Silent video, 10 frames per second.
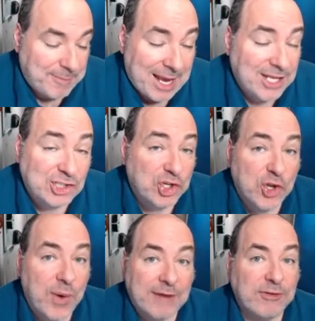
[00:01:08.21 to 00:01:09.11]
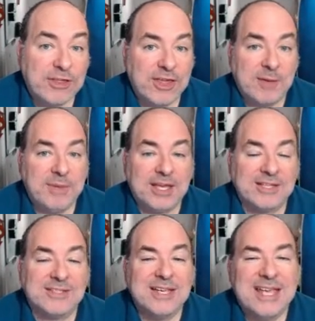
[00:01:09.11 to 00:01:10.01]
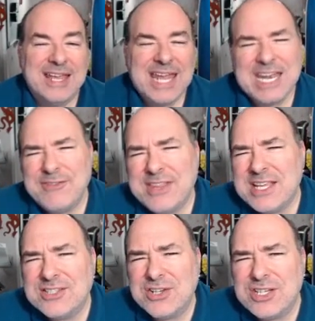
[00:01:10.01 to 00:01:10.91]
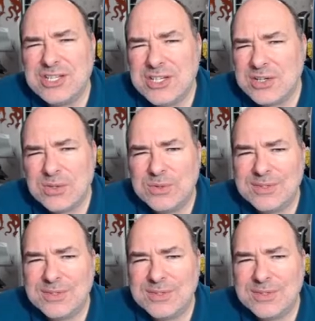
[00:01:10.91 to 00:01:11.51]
I'm not going to show you everything because not everything's good to do.